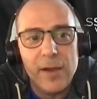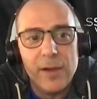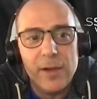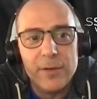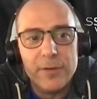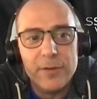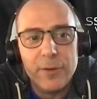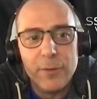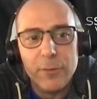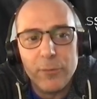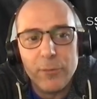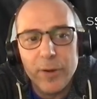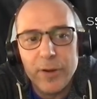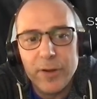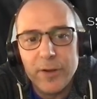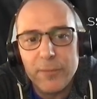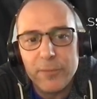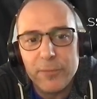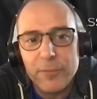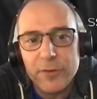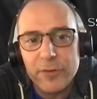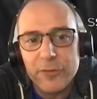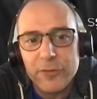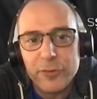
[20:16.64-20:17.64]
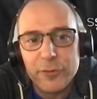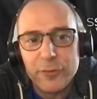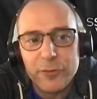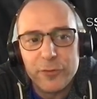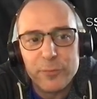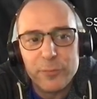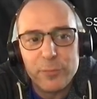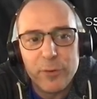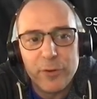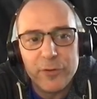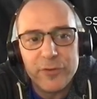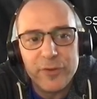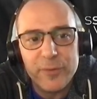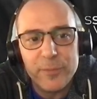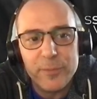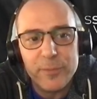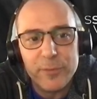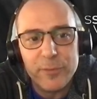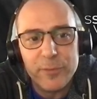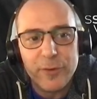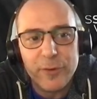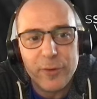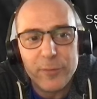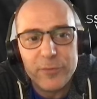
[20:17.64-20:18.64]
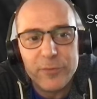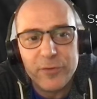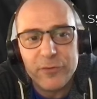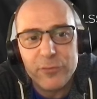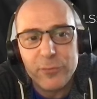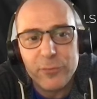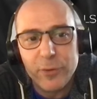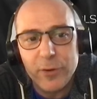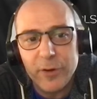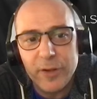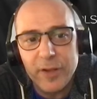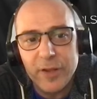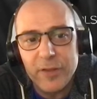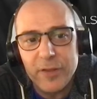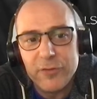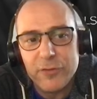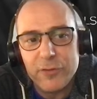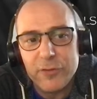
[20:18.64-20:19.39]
The way the service proxy performs its work,